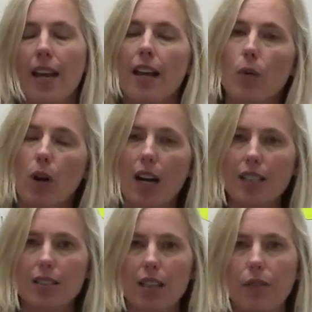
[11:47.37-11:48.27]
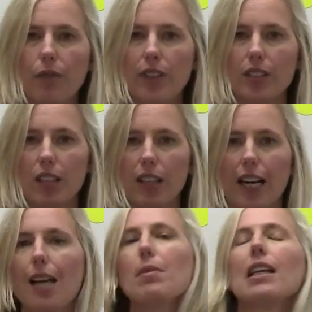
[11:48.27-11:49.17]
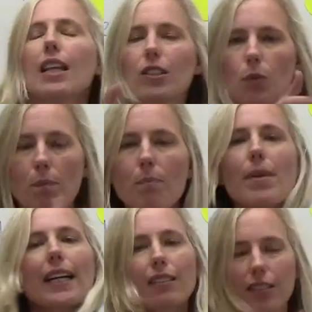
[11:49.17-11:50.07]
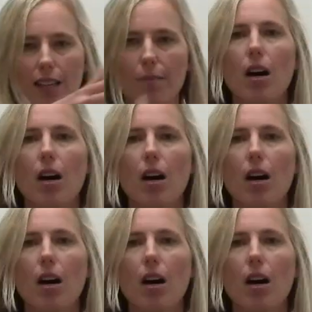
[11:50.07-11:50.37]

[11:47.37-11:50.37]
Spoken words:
and when I say physically, I mean let's mix them